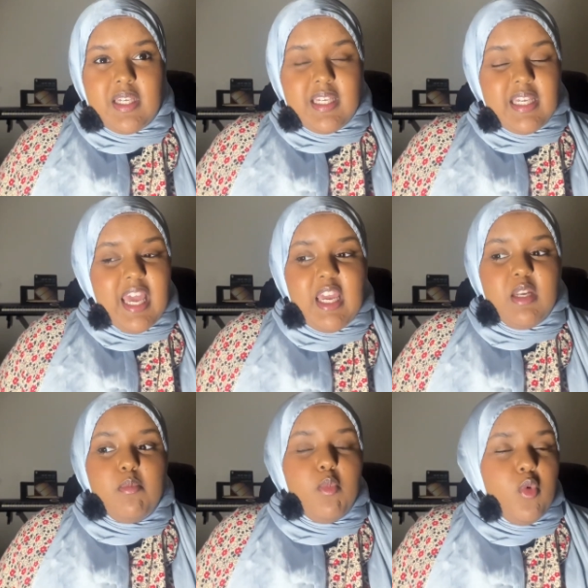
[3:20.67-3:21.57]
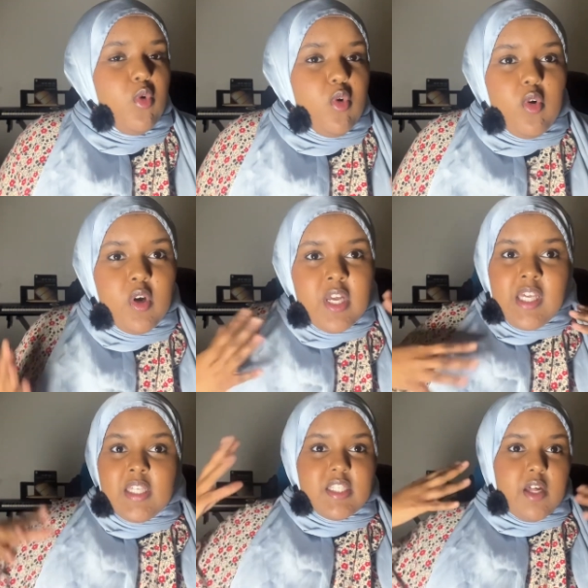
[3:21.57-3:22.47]
gain more
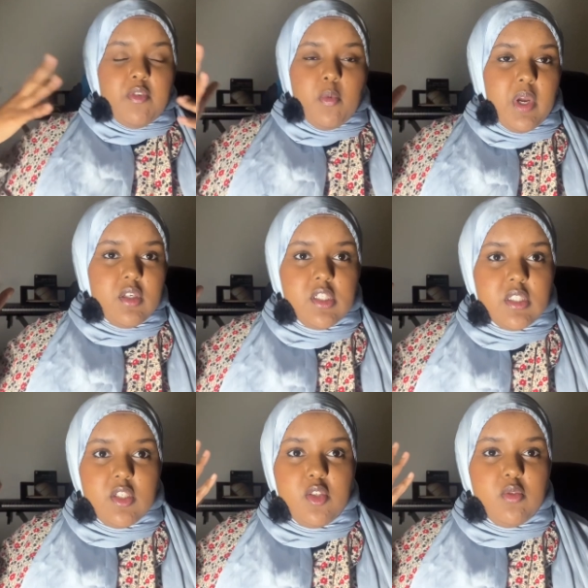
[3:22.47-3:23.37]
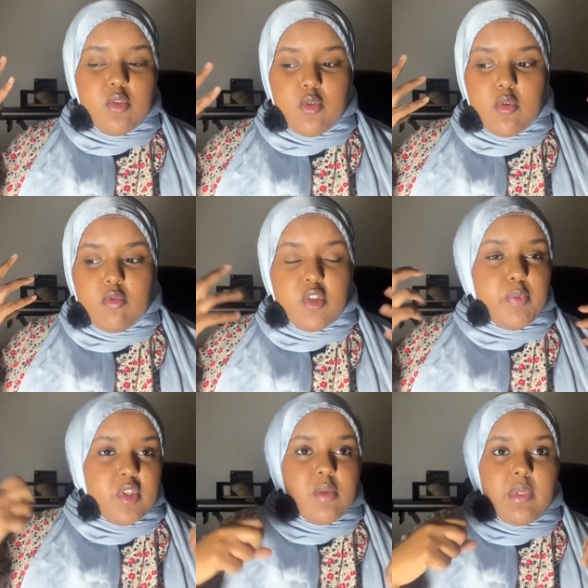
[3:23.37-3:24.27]
self-awareness and your
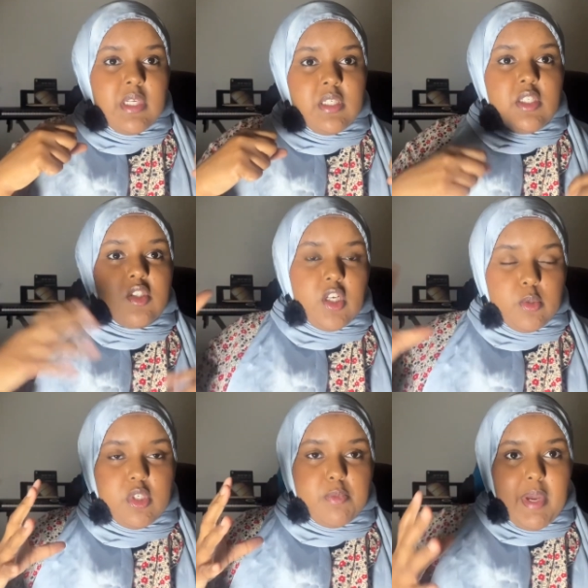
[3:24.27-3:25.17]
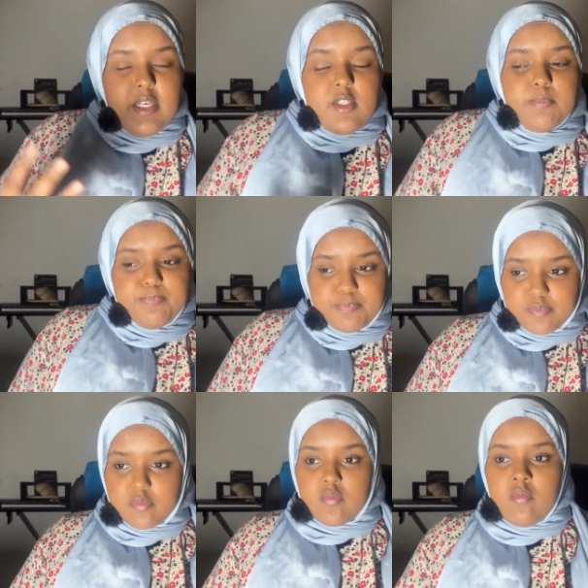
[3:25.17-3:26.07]
responsibilities start to expand,
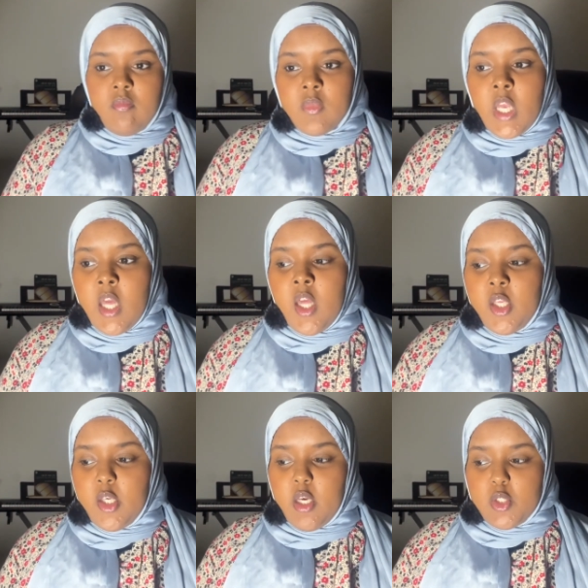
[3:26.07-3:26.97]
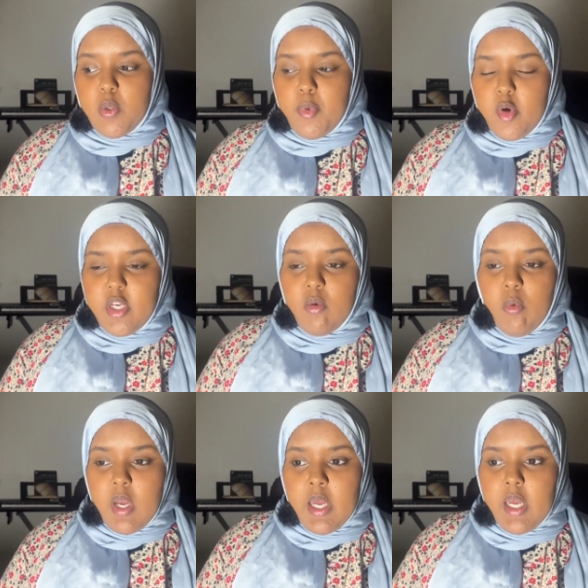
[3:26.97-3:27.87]
you get to a point
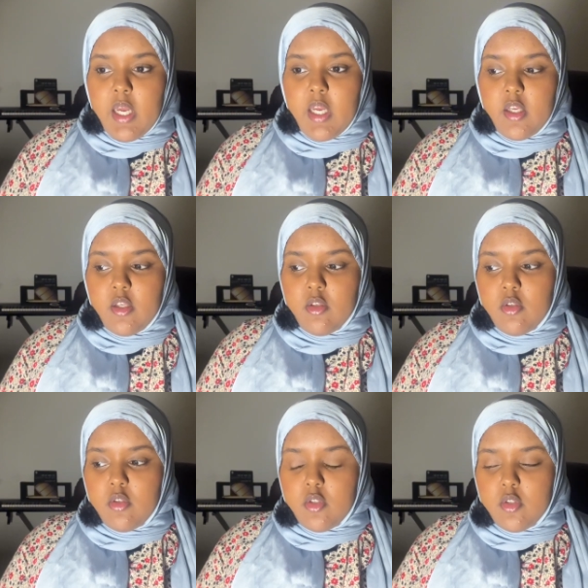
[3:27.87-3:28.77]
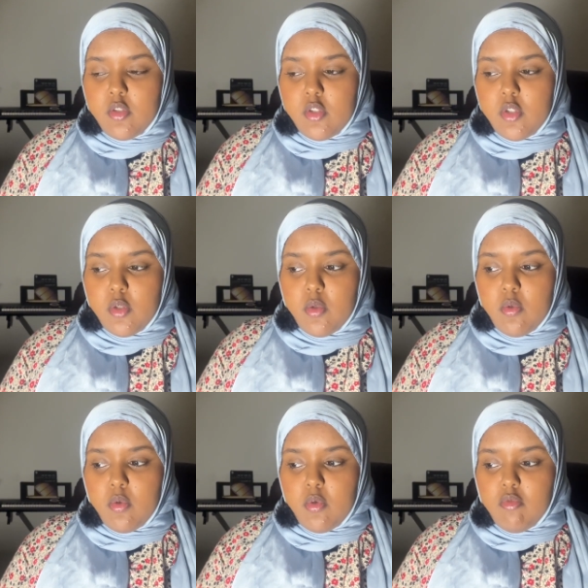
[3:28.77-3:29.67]
where
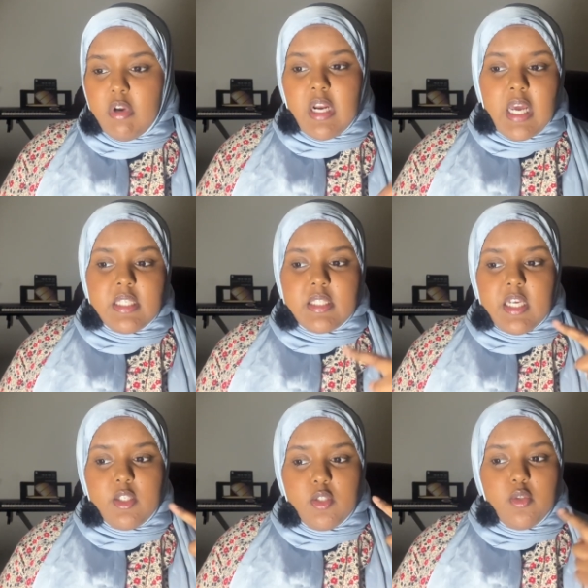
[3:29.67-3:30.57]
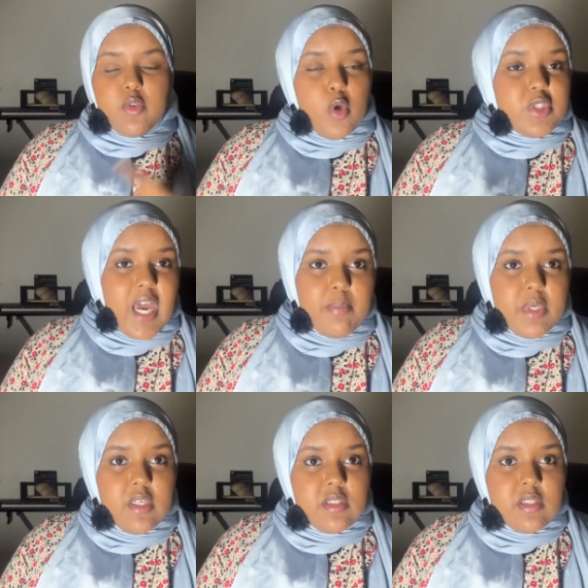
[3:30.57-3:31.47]
you realize that those
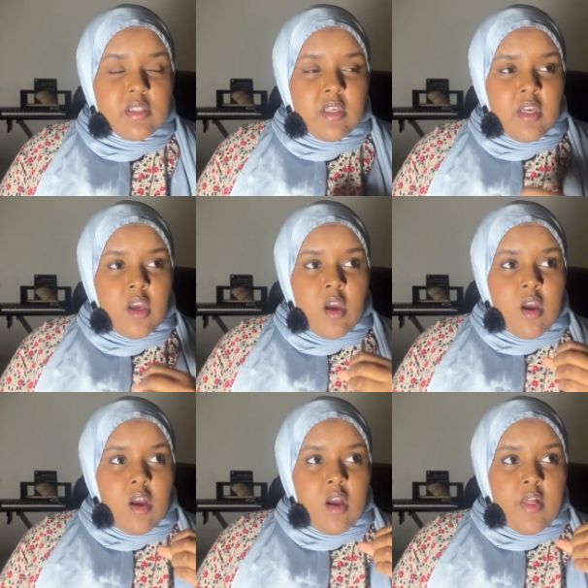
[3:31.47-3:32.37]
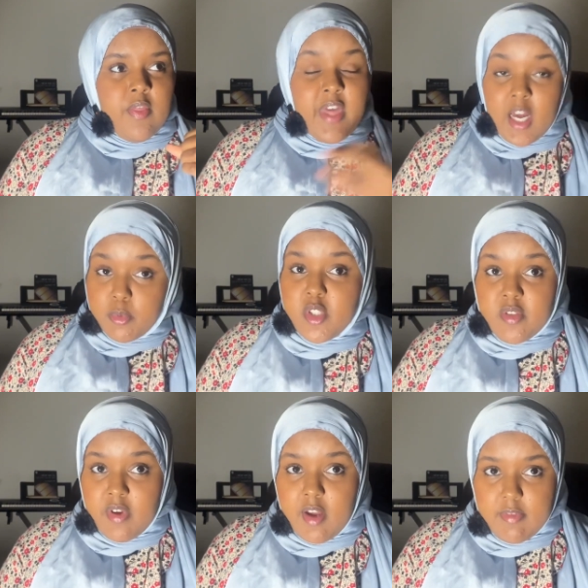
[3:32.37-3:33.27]
habits, they helped you
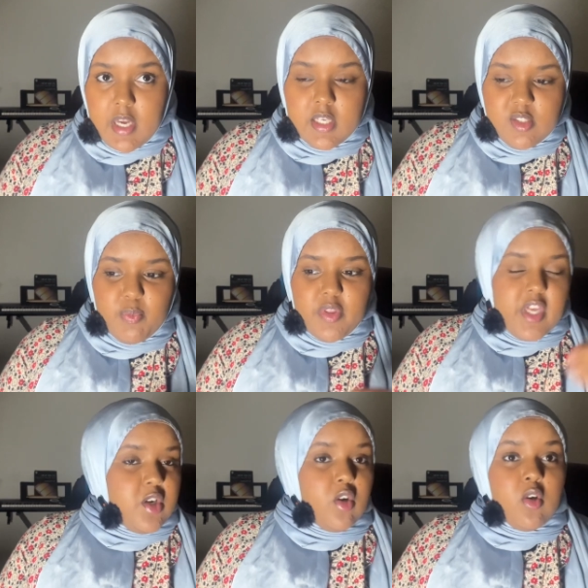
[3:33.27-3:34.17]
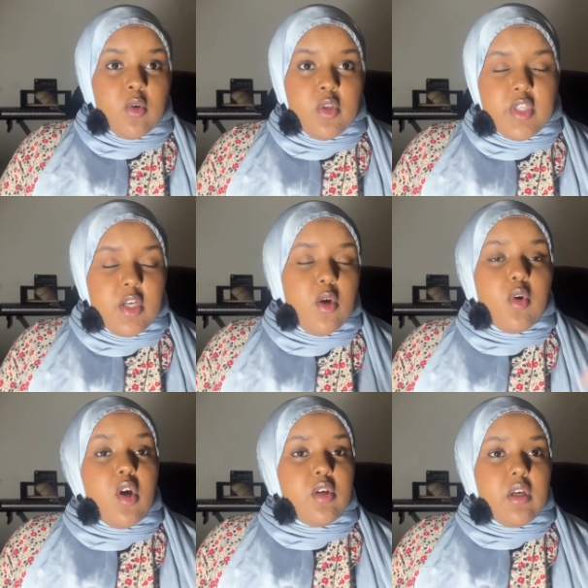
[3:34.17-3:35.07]
survive, yes, but they're no
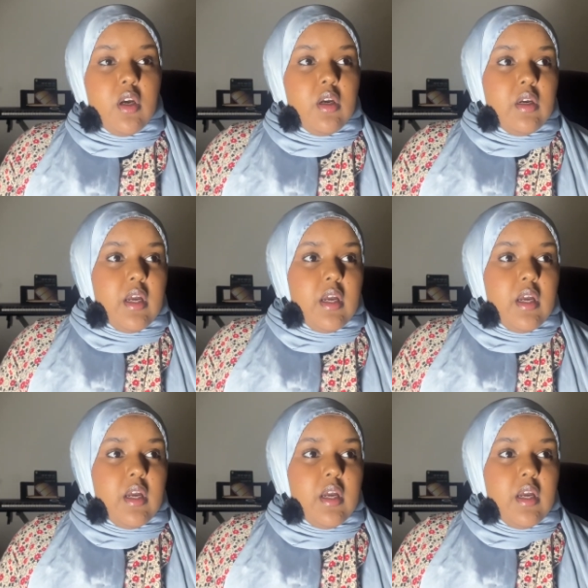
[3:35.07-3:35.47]
longer